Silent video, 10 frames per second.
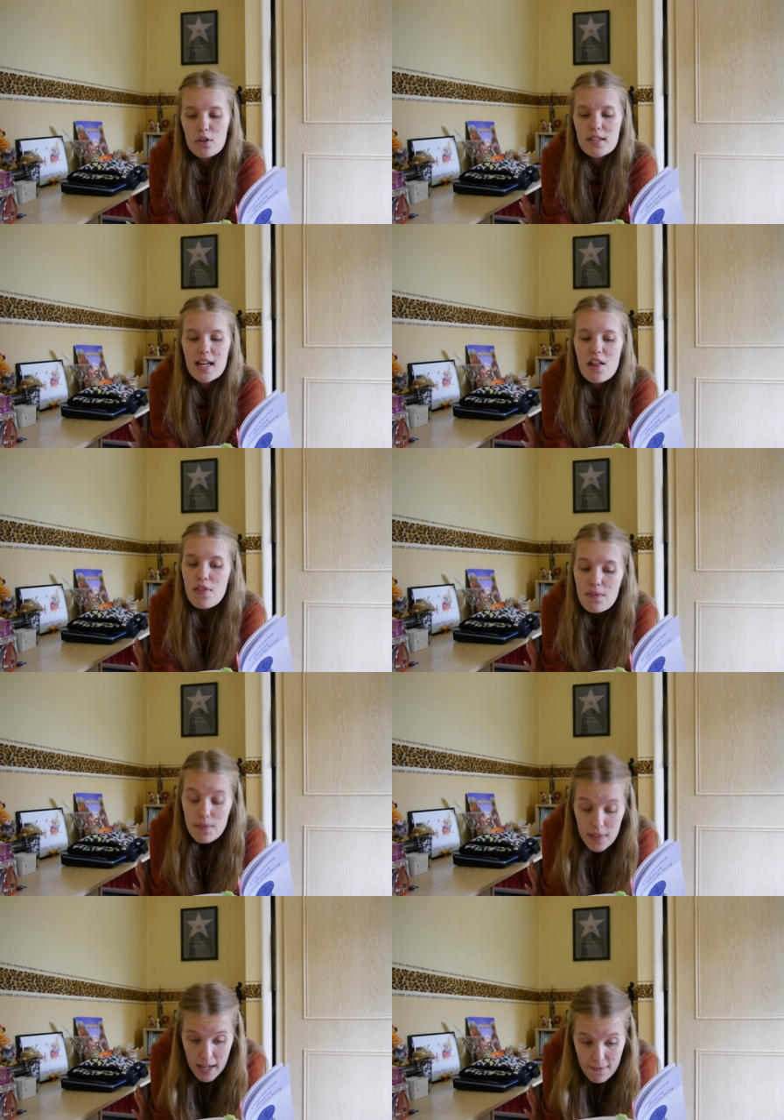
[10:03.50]
because they
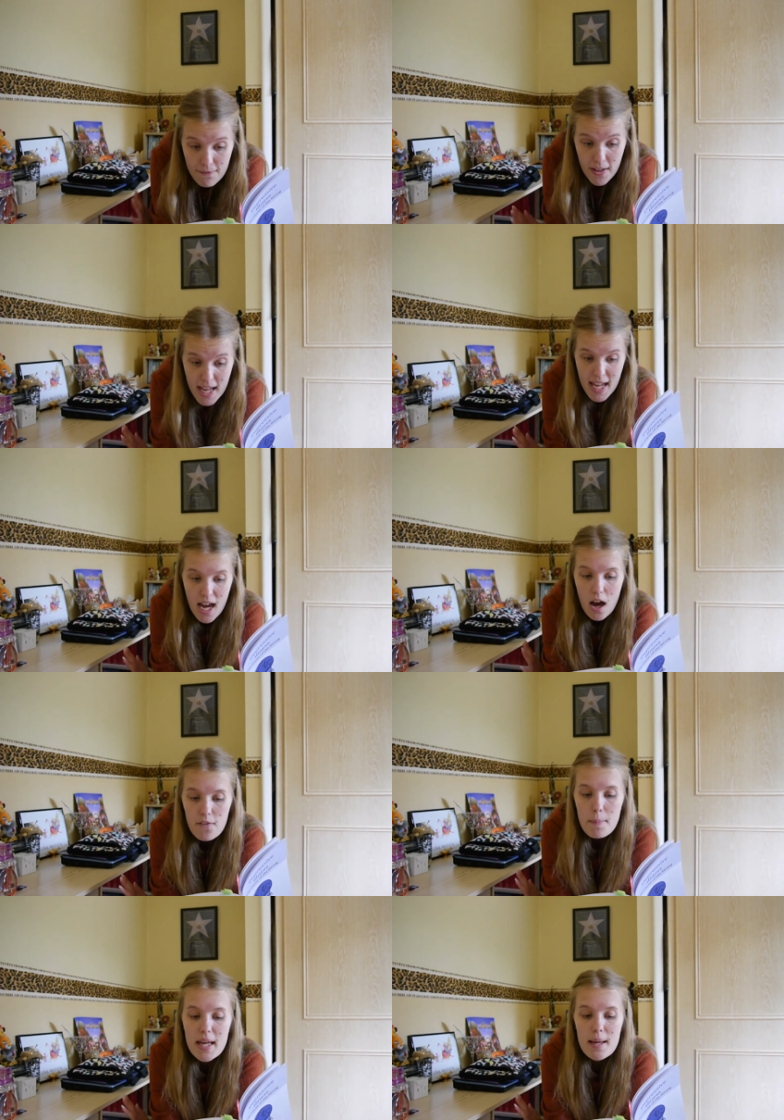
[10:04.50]
fear
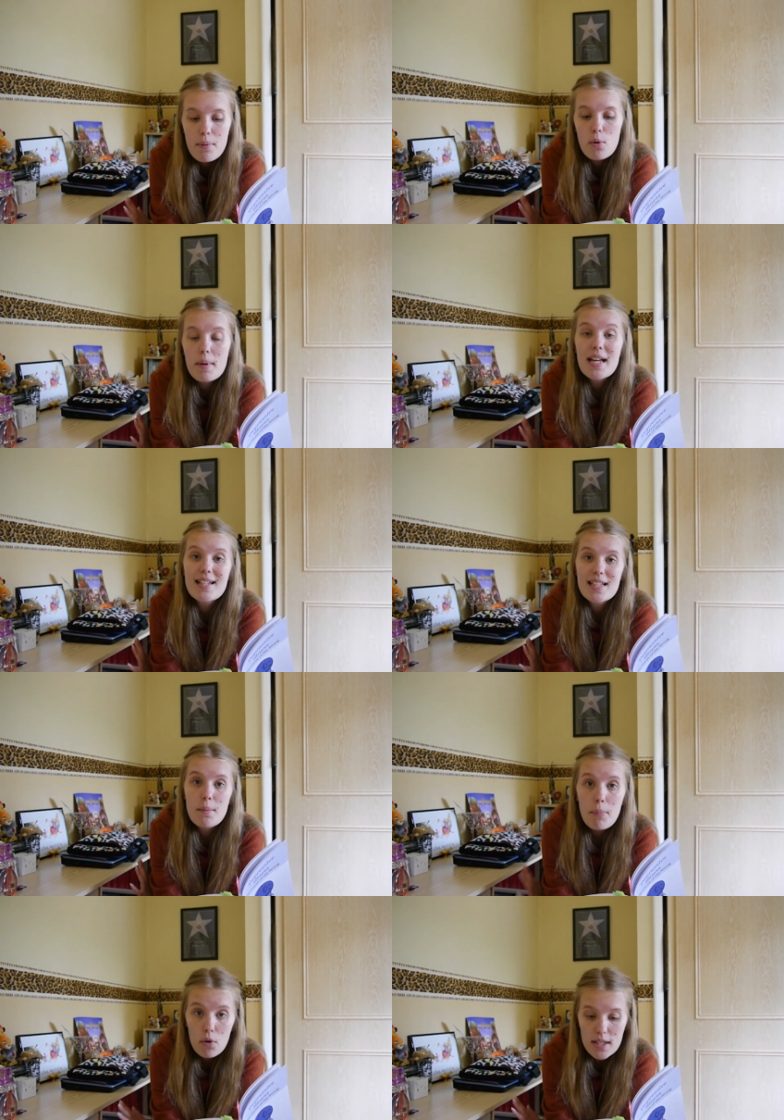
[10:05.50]
other people being
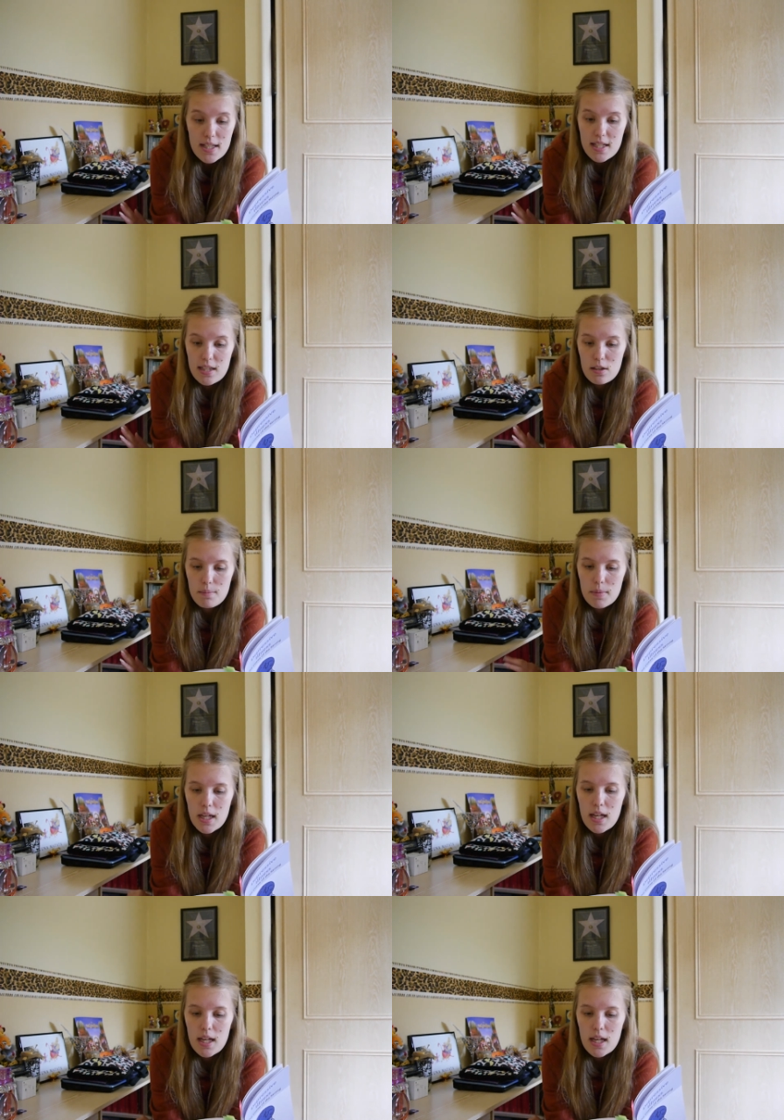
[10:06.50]
disappointed in them.